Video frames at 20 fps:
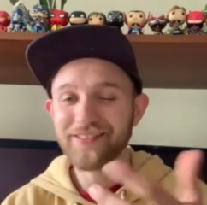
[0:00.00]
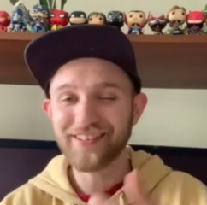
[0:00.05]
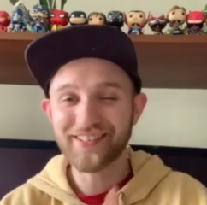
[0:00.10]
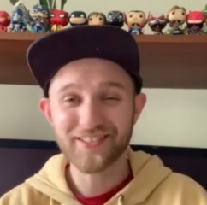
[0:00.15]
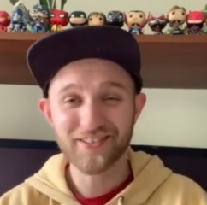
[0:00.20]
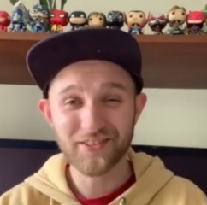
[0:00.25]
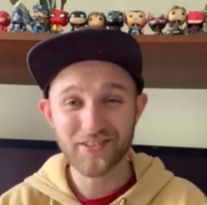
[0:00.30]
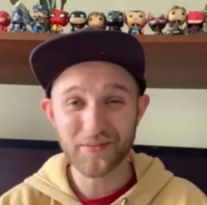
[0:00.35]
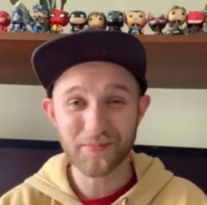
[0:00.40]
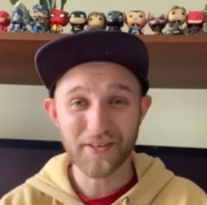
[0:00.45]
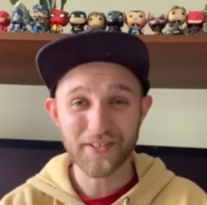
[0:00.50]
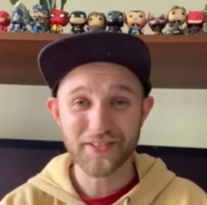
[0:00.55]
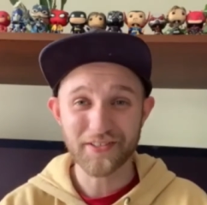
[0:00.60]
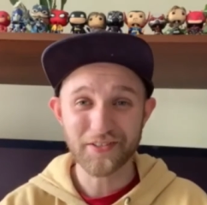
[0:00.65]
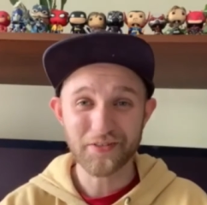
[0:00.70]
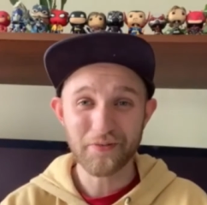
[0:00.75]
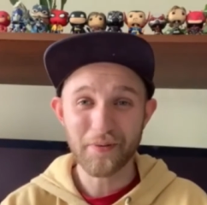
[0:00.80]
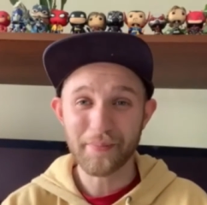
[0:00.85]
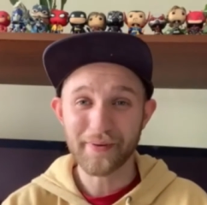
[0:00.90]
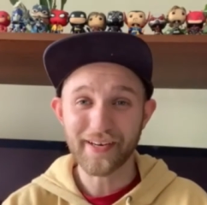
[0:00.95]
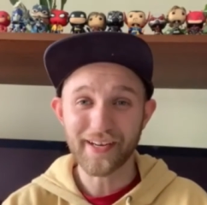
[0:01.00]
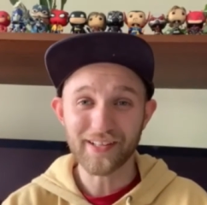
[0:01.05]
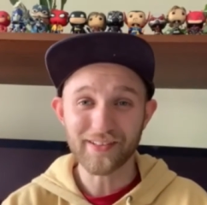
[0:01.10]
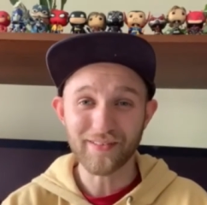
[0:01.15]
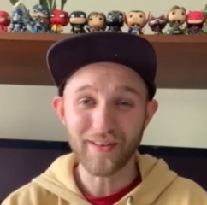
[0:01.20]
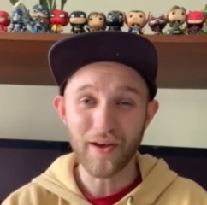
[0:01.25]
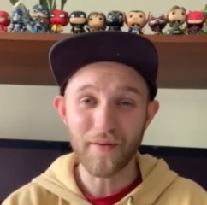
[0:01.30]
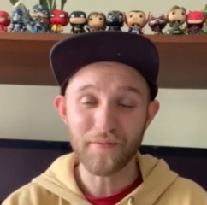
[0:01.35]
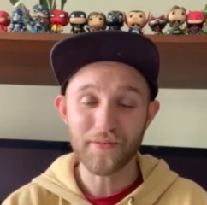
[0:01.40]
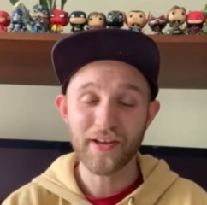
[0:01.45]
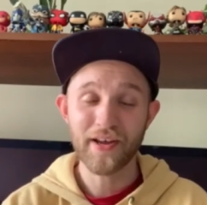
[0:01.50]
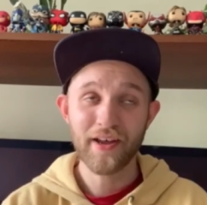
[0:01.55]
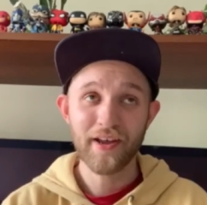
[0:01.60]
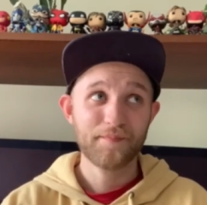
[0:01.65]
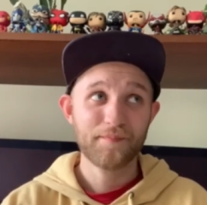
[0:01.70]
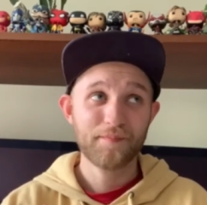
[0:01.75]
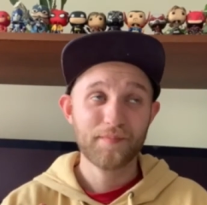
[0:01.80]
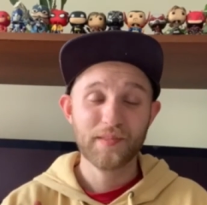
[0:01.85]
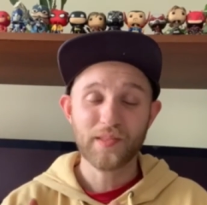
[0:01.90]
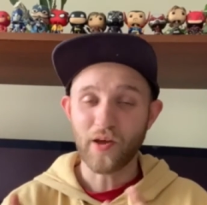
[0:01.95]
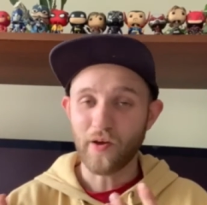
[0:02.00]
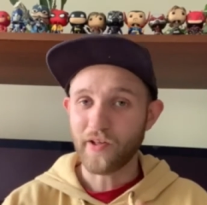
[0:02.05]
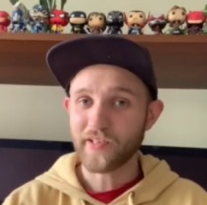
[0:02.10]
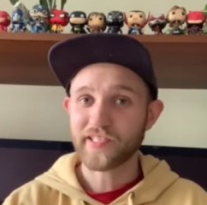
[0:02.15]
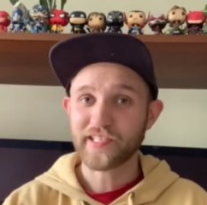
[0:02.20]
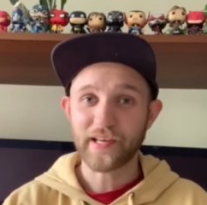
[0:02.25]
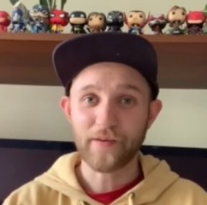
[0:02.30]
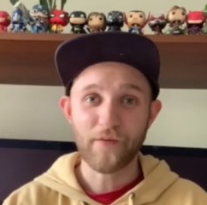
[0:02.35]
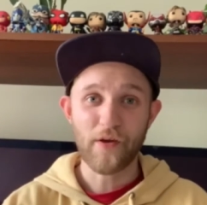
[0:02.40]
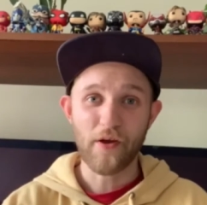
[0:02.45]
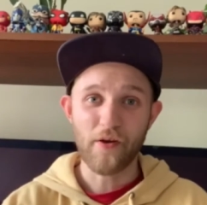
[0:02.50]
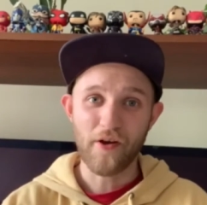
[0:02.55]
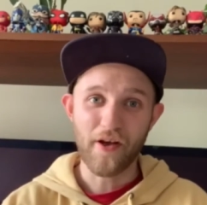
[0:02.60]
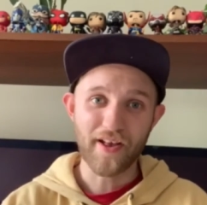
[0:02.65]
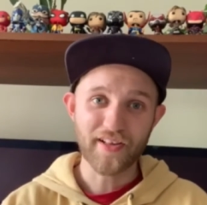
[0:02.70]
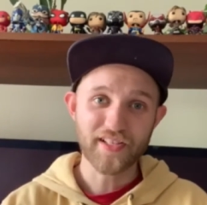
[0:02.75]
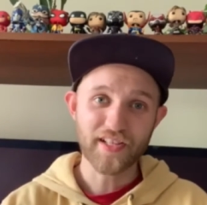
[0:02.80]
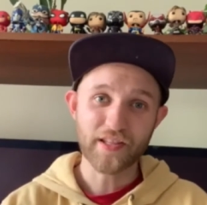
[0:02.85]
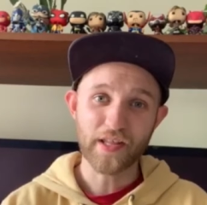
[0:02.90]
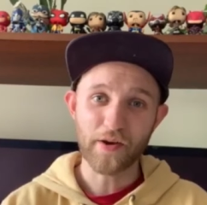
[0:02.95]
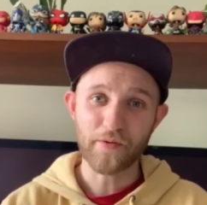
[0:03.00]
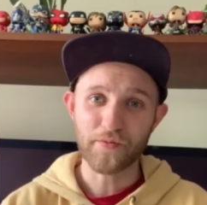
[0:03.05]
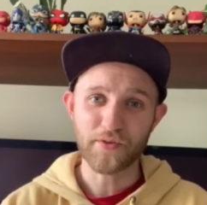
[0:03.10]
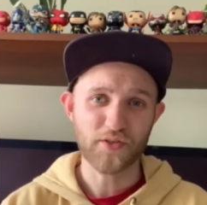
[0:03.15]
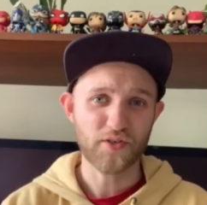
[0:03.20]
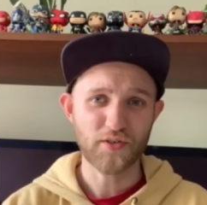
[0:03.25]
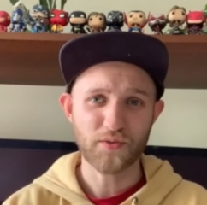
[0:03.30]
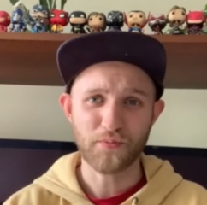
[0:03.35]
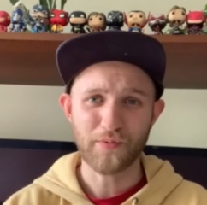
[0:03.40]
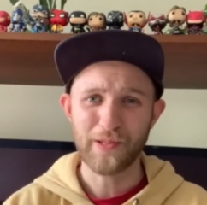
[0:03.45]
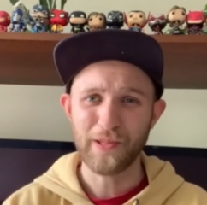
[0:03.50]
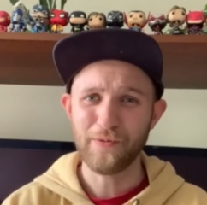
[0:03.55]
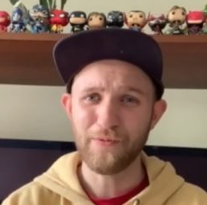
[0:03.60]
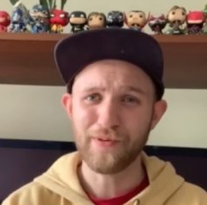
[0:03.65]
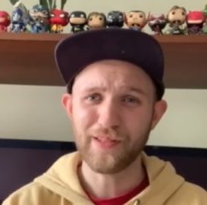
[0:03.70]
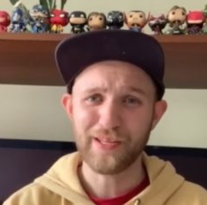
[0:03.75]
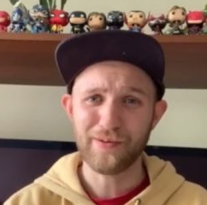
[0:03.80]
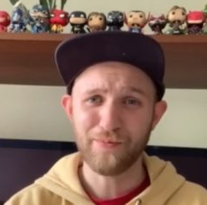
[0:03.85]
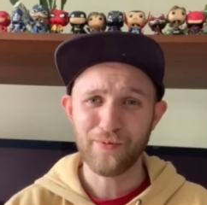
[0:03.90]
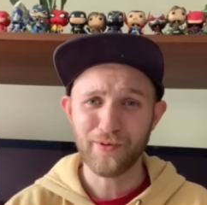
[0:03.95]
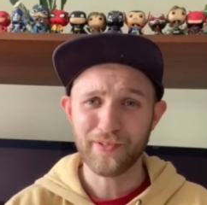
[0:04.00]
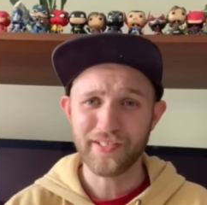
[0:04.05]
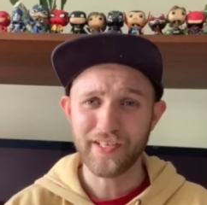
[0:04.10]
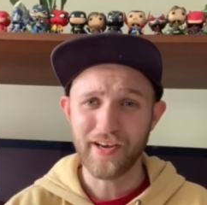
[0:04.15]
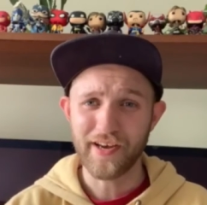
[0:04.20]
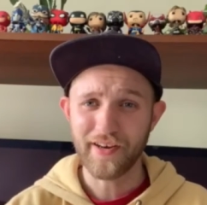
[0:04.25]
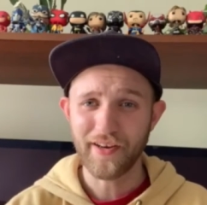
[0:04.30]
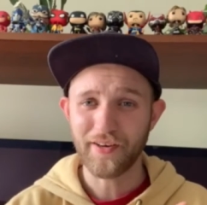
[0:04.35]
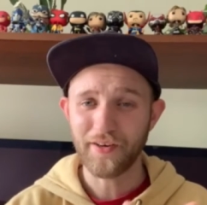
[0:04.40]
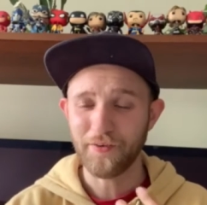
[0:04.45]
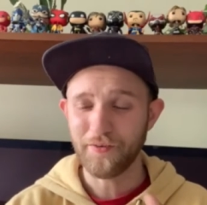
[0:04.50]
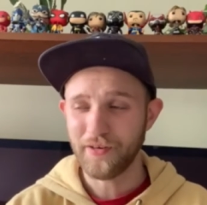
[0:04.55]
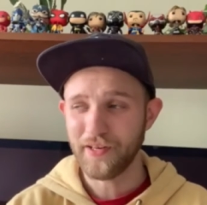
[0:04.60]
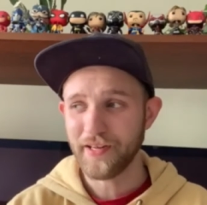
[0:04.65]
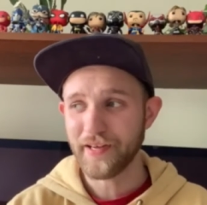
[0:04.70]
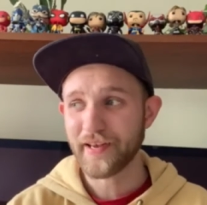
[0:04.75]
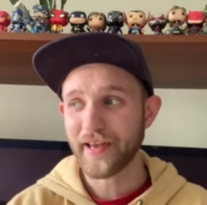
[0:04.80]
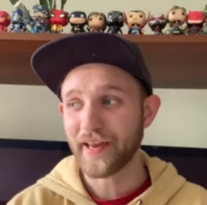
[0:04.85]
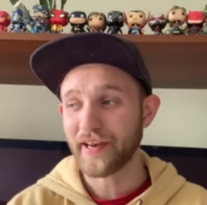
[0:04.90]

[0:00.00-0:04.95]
looked too much into it, but I loved the Haunting of Hill House, I thought it was just really, really well done and unique.